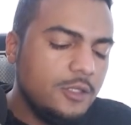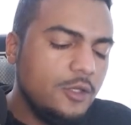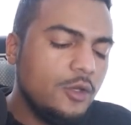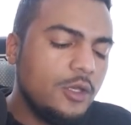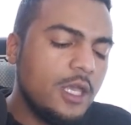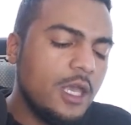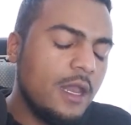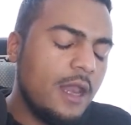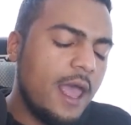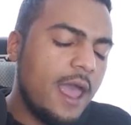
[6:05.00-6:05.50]
you
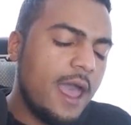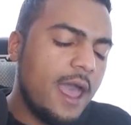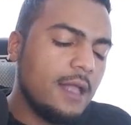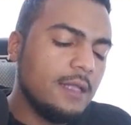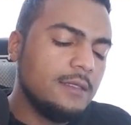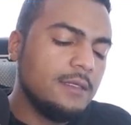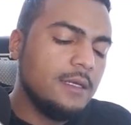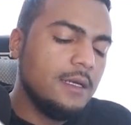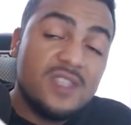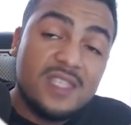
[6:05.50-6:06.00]
can
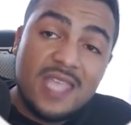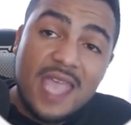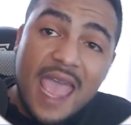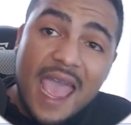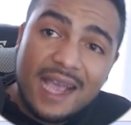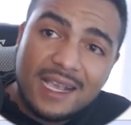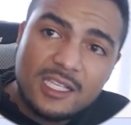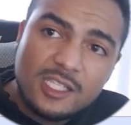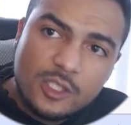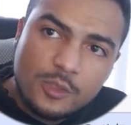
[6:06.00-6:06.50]
add
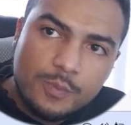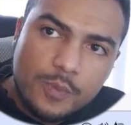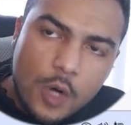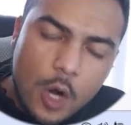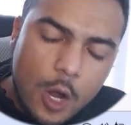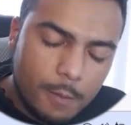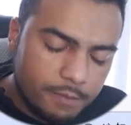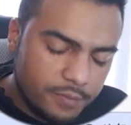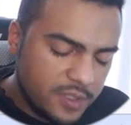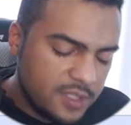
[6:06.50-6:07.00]
text
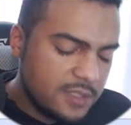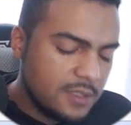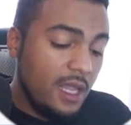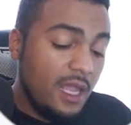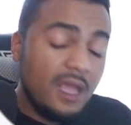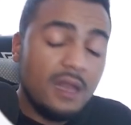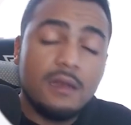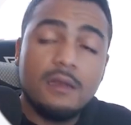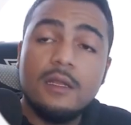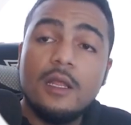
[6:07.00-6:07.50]
prompts
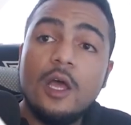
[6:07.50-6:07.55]
in